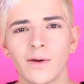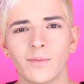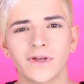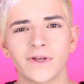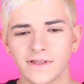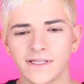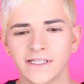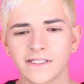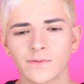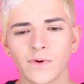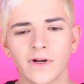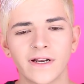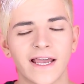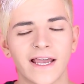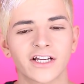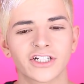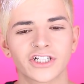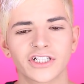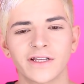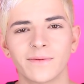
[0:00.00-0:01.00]
but this one
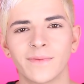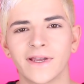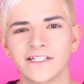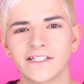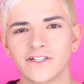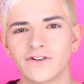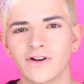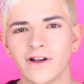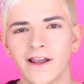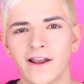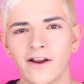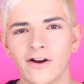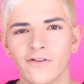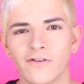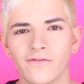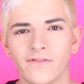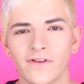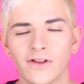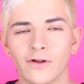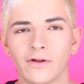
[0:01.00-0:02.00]
actually makes your
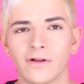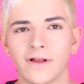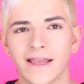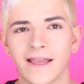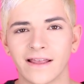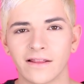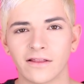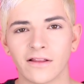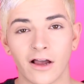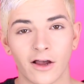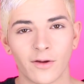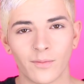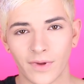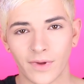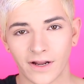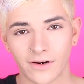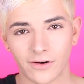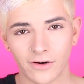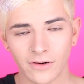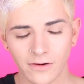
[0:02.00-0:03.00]
hair feel a lot
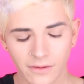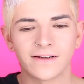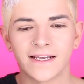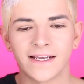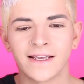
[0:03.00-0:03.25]
better.